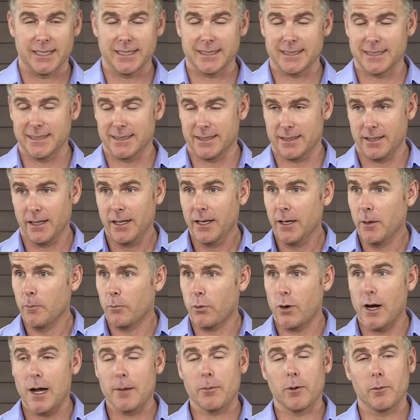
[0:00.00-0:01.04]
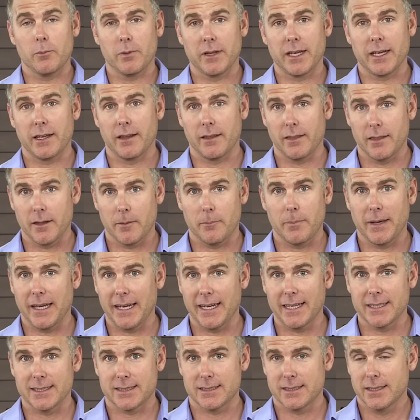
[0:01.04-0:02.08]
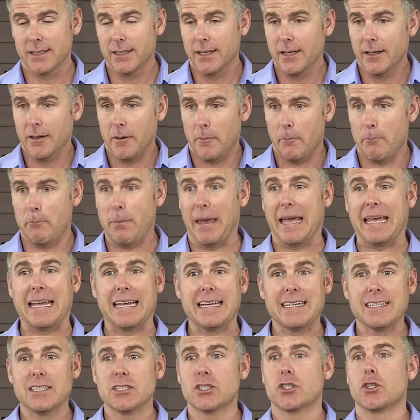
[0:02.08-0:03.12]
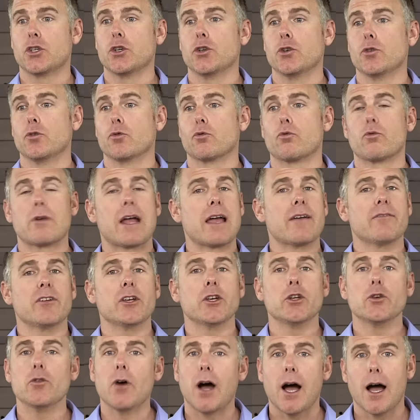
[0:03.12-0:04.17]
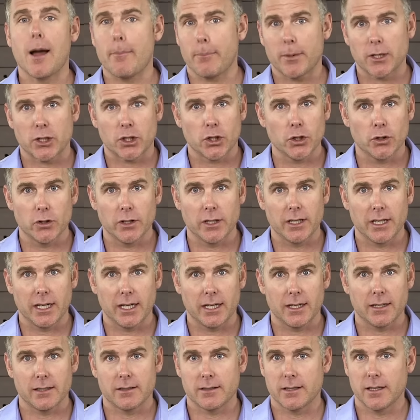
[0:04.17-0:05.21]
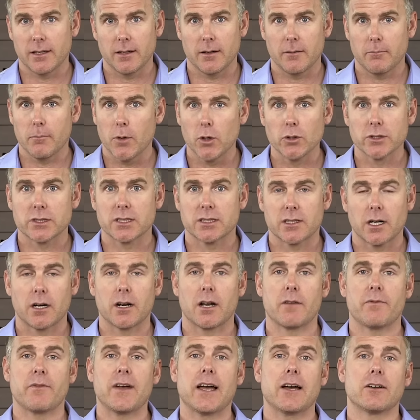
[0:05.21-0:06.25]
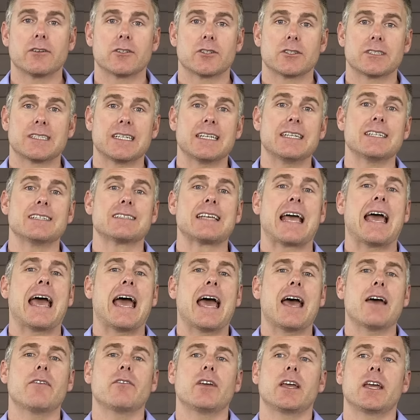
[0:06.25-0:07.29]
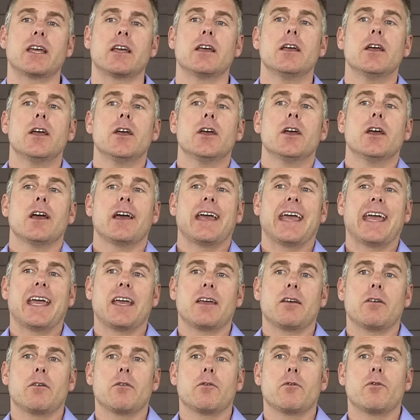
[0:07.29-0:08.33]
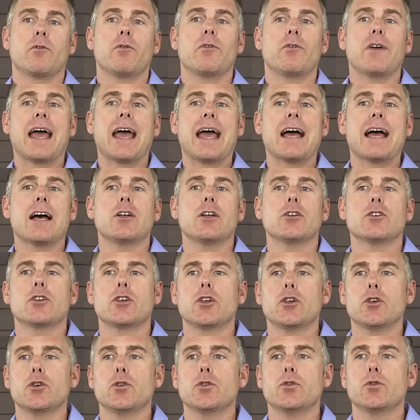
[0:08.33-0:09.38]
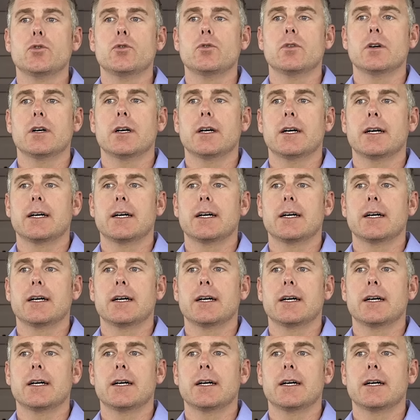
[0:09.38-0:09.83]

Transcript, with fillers: This is probably the biggest bane to revenue opportunity to most startup founders, is having a value